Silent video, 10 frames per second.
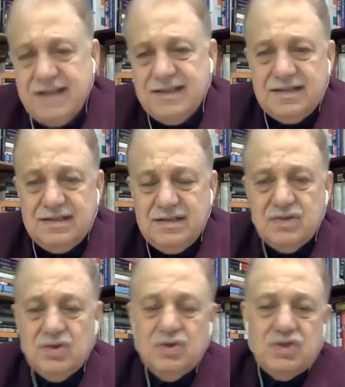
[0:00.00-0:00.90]
us.
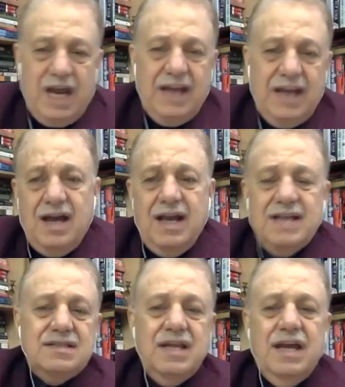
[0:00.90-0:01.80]
So China
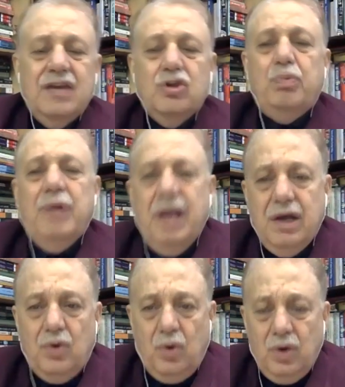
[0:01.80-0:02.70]
is there to play a
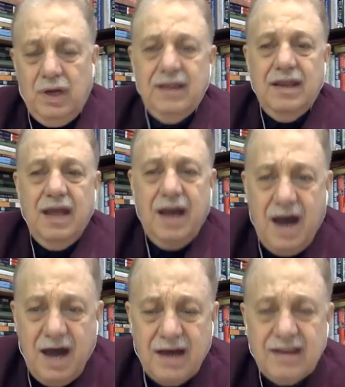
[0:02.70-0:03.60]
role, and they
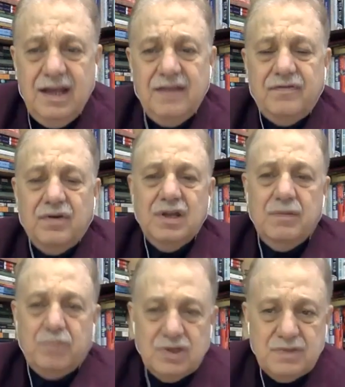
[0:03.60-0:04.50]
are there for the
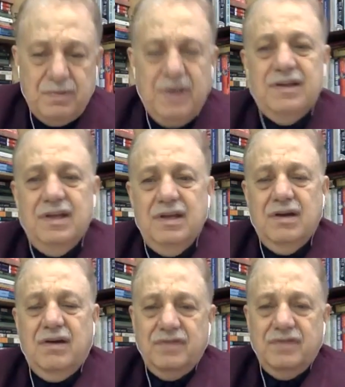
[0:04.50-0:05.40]
prosperity
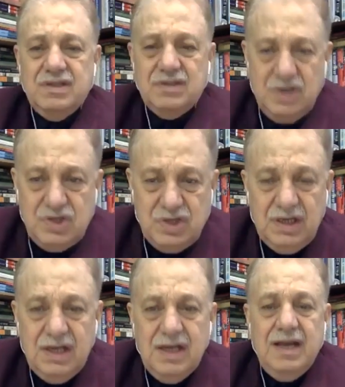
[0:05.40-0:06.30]
of this region.
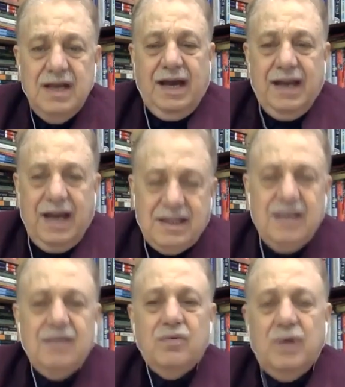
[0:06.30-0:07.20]
And I
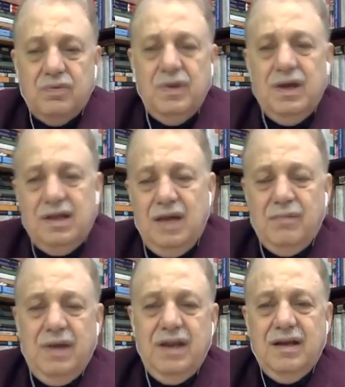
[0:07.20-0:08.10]
think what the
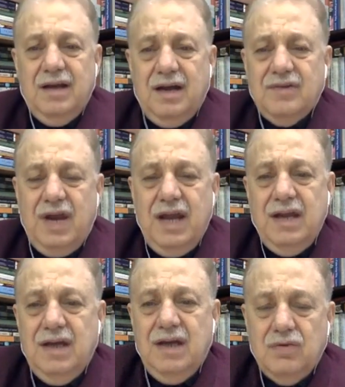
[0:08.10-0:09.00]
Americans are
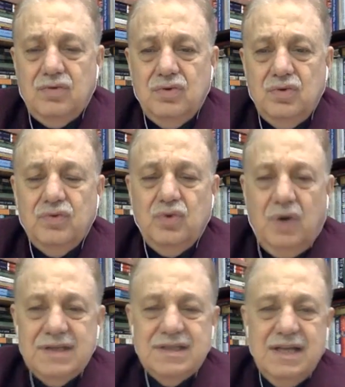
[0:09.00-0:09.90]
trying now to do to
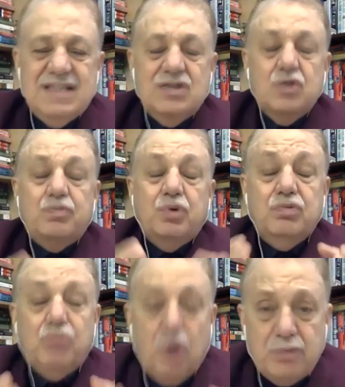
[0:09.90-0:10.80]
us is to put
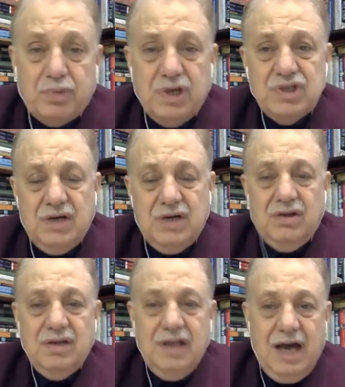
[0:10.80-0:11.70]
more pressure
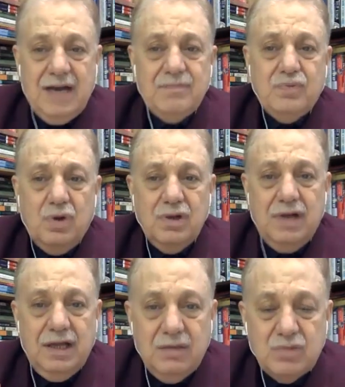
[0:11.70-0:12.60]
on the Arab world
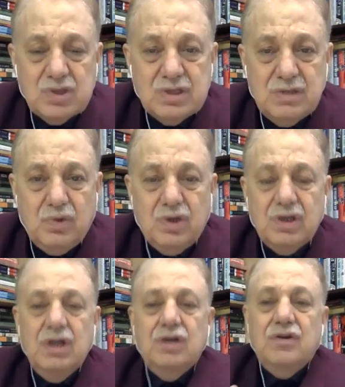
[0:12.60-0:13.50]
and the Muslim world
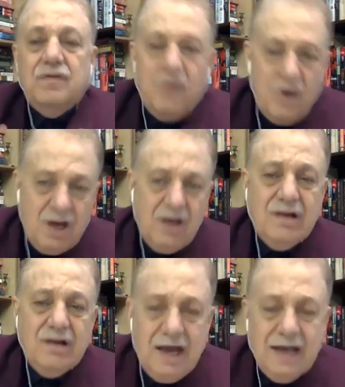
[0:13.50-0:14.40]
to fall in
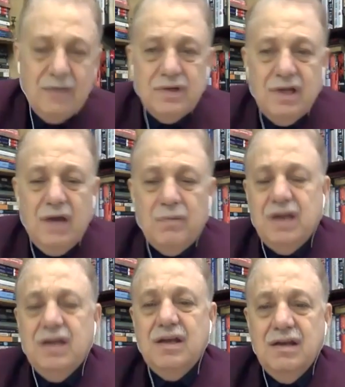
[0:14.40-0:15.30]
line with the
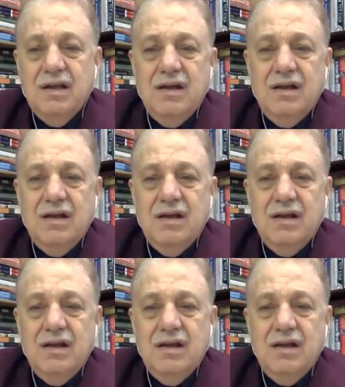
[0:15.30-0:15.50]
American